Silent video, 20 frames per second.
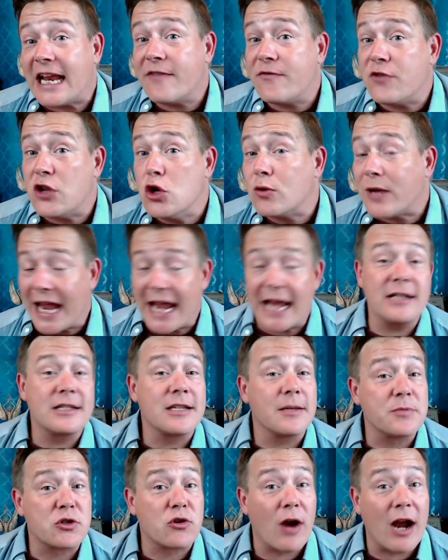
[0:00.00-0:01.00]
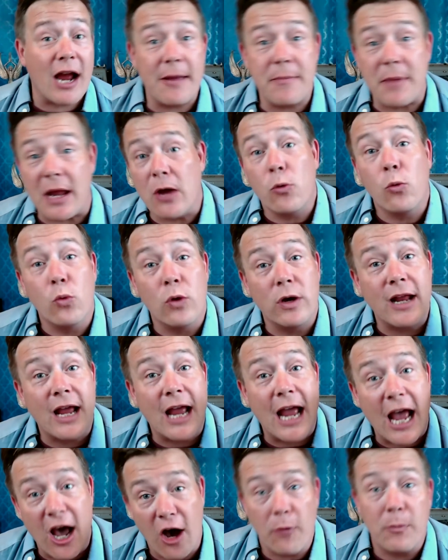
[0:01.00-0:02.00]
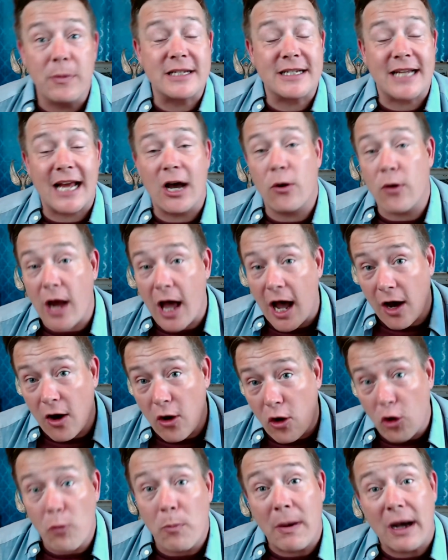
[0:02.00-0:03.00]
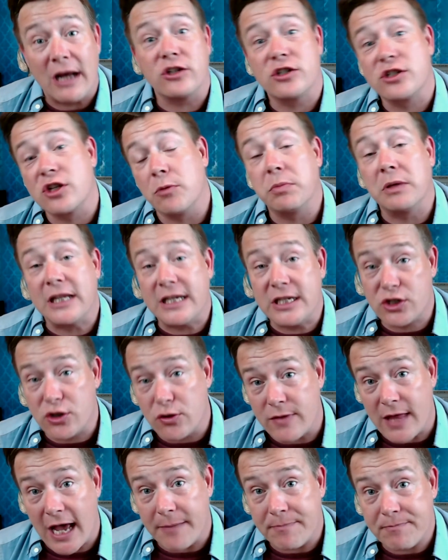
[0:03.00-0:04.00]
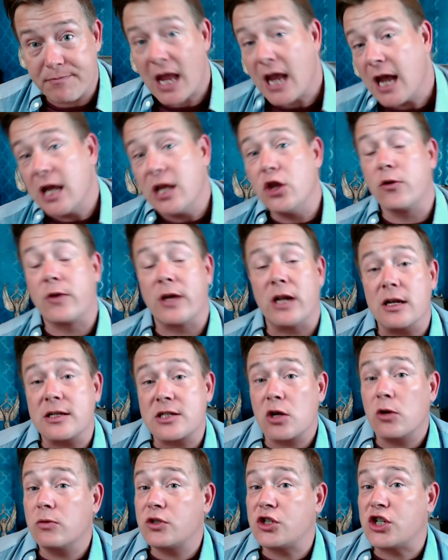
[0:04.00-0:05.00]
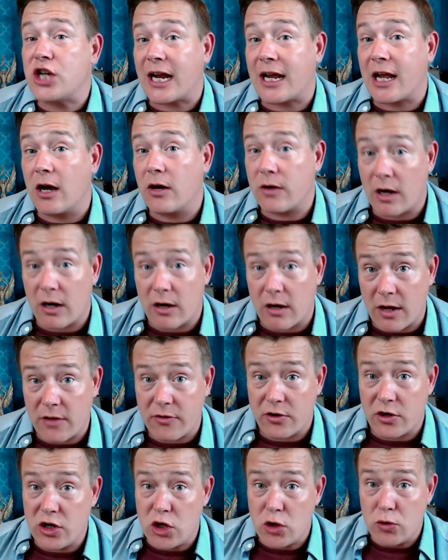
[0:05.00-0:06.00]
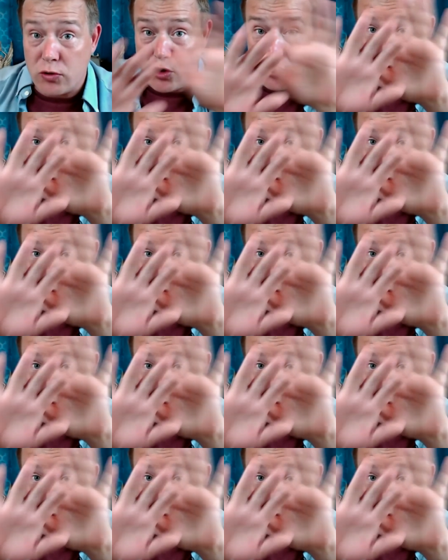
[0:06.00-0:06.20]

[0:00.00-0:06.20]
you can subscribe, it would help us out a whole bunch. So please do that. You can also check out our other YouTube